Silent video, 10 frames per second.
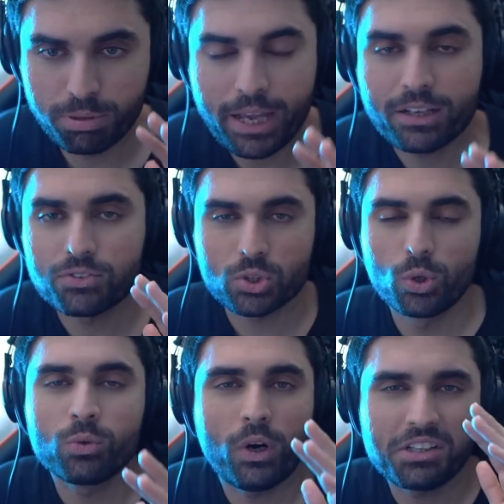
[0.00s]
Black Ops
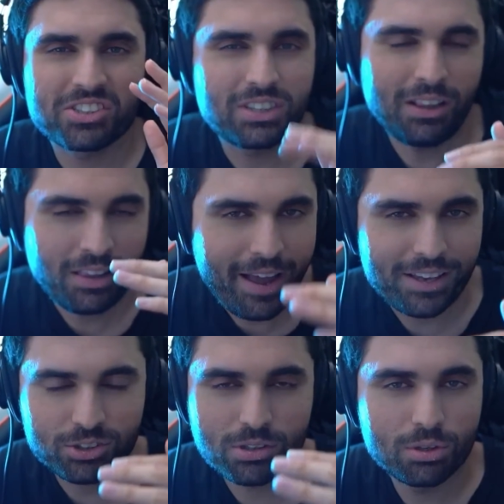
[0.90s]
Cold War is the
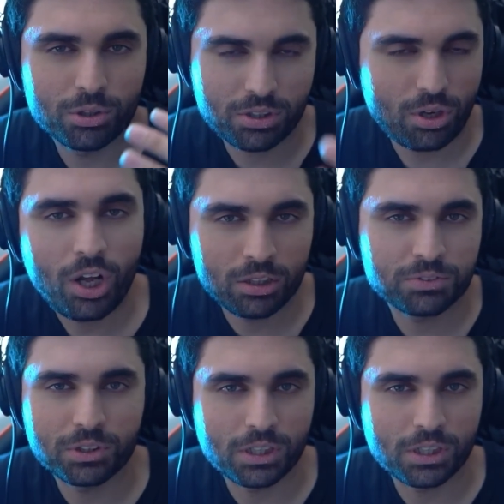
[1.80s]
last good Call of